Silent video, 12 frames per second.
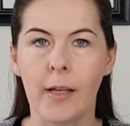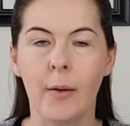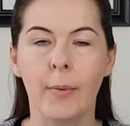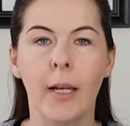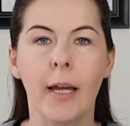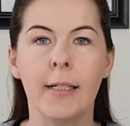I
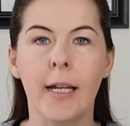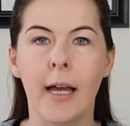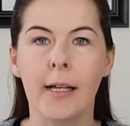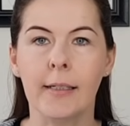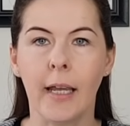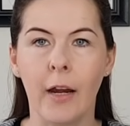would like to
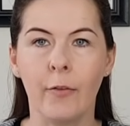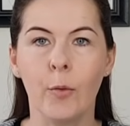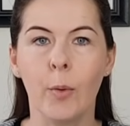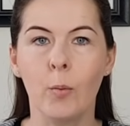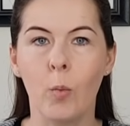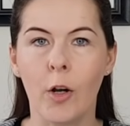ask
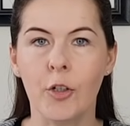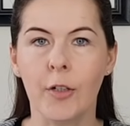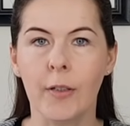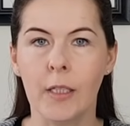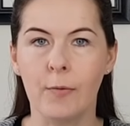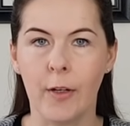everyone watching
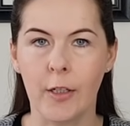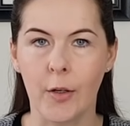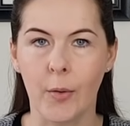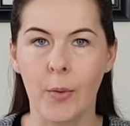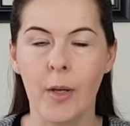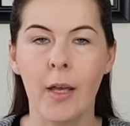this
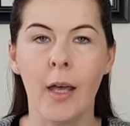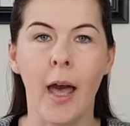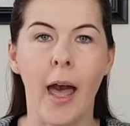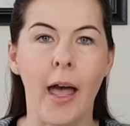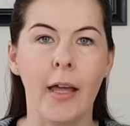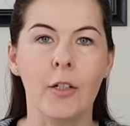video
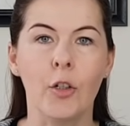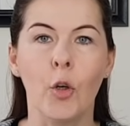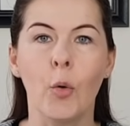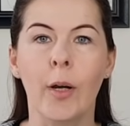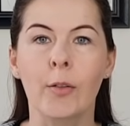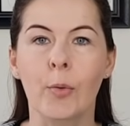and
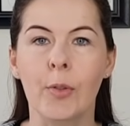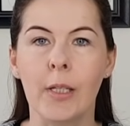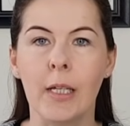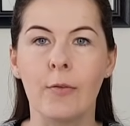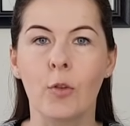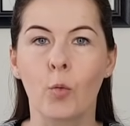who has
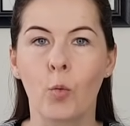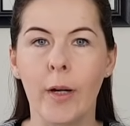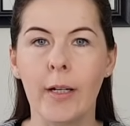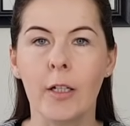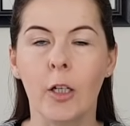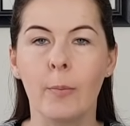received
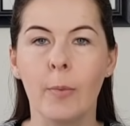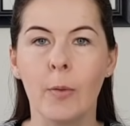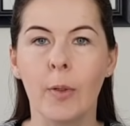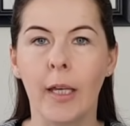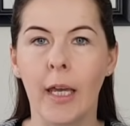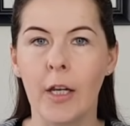written
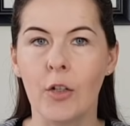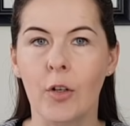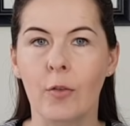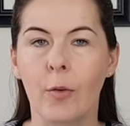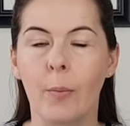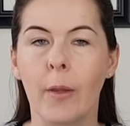communication
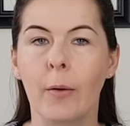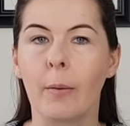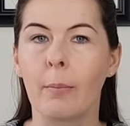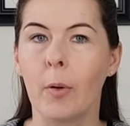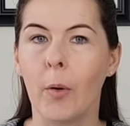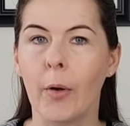from their
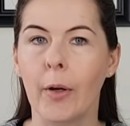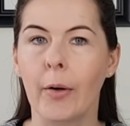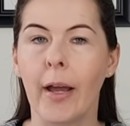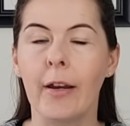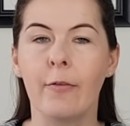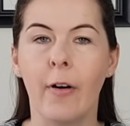employer
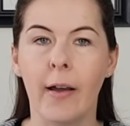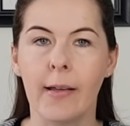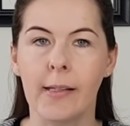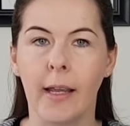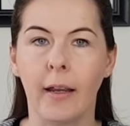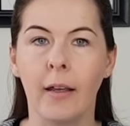
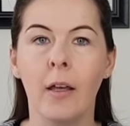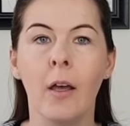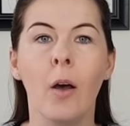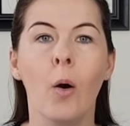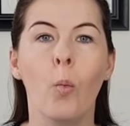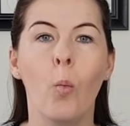advising,
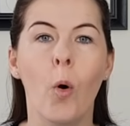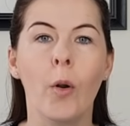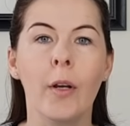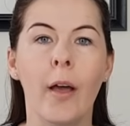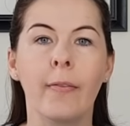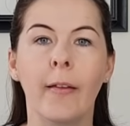
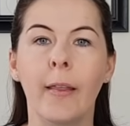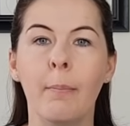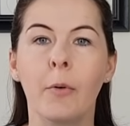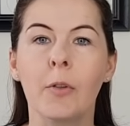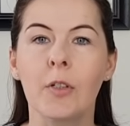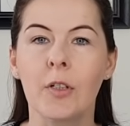one, that they
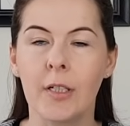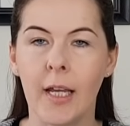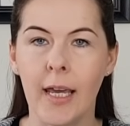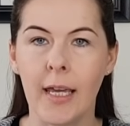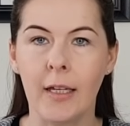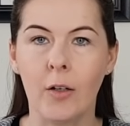must
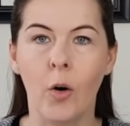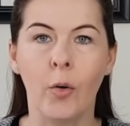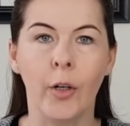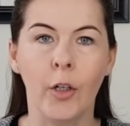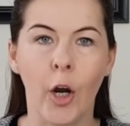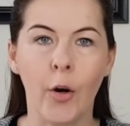take or
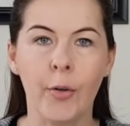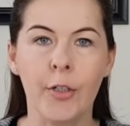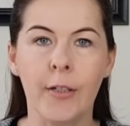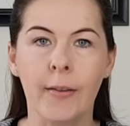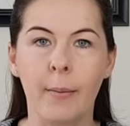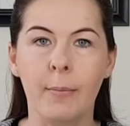
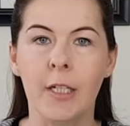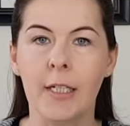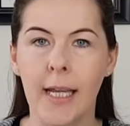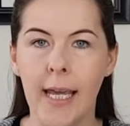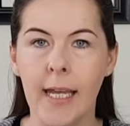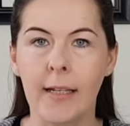encouraging them to
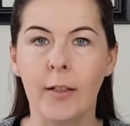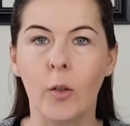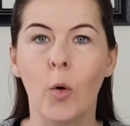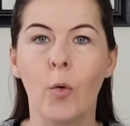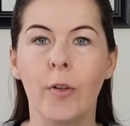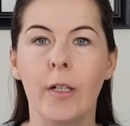take the
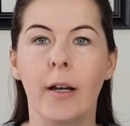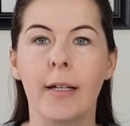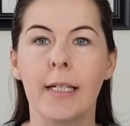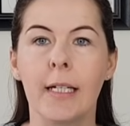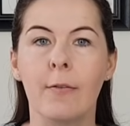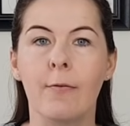
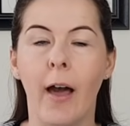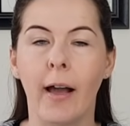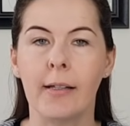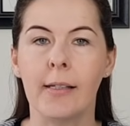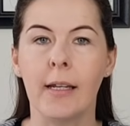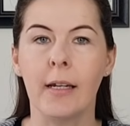COVID-19
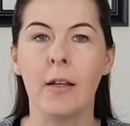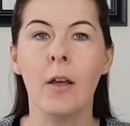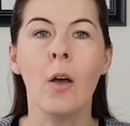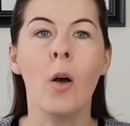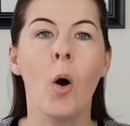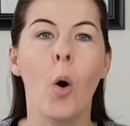vaccine,
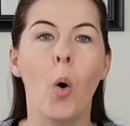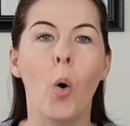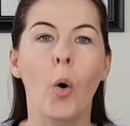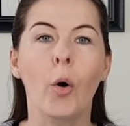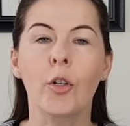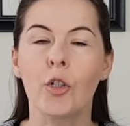
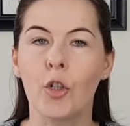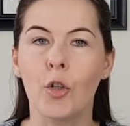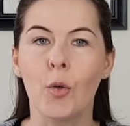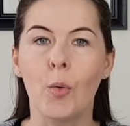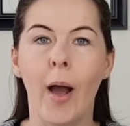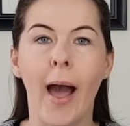or
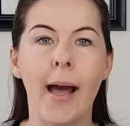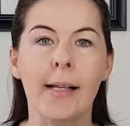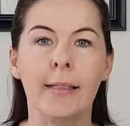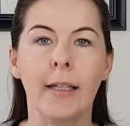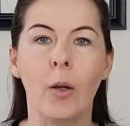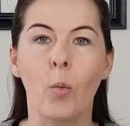two,
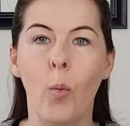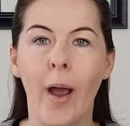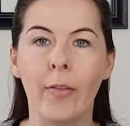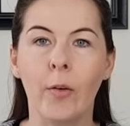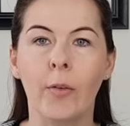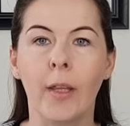asking
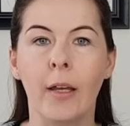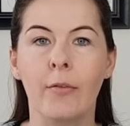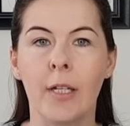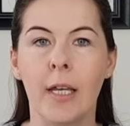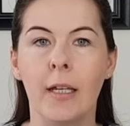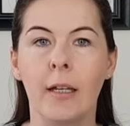whether they have
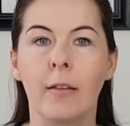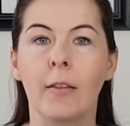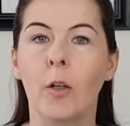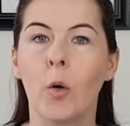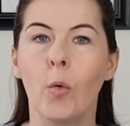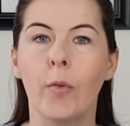taken the
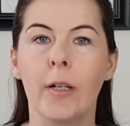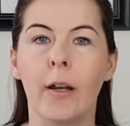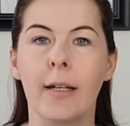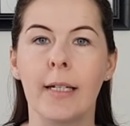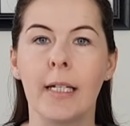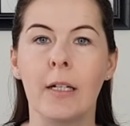
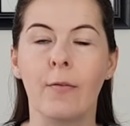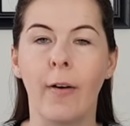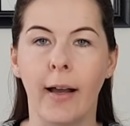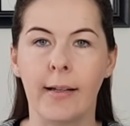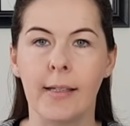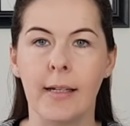COVID-19
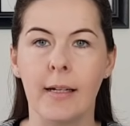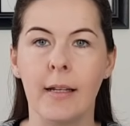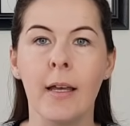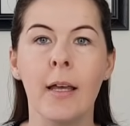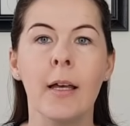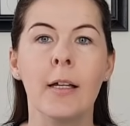vaccine,
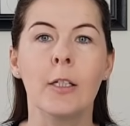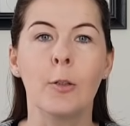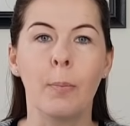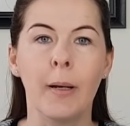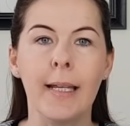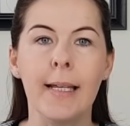to
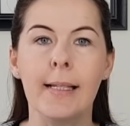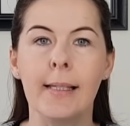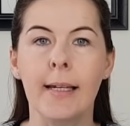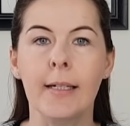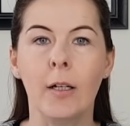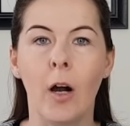please
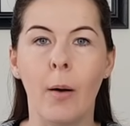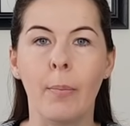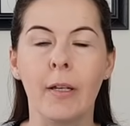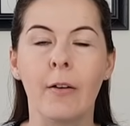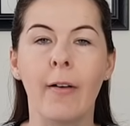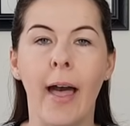send a
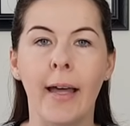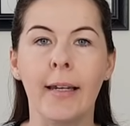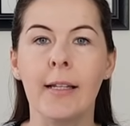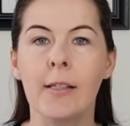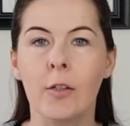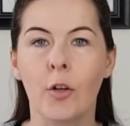copy of
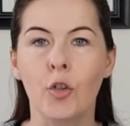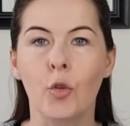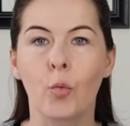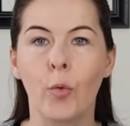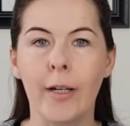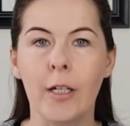any such
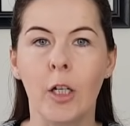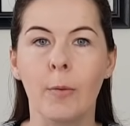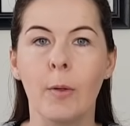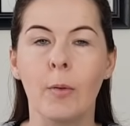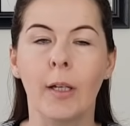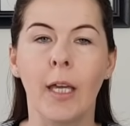written
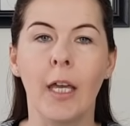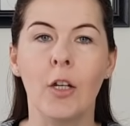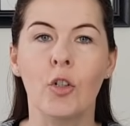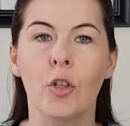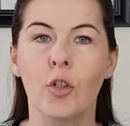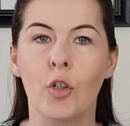
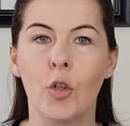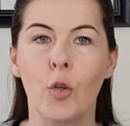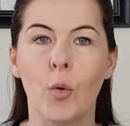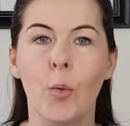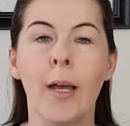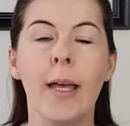communication
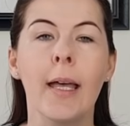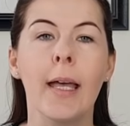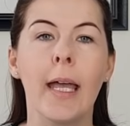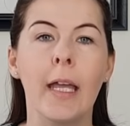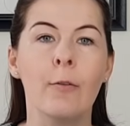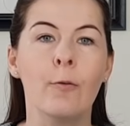to
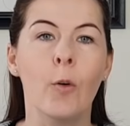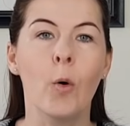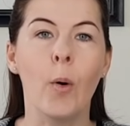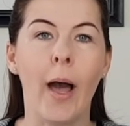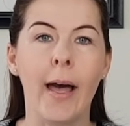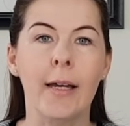
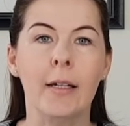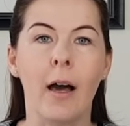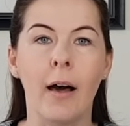info@ichr.ie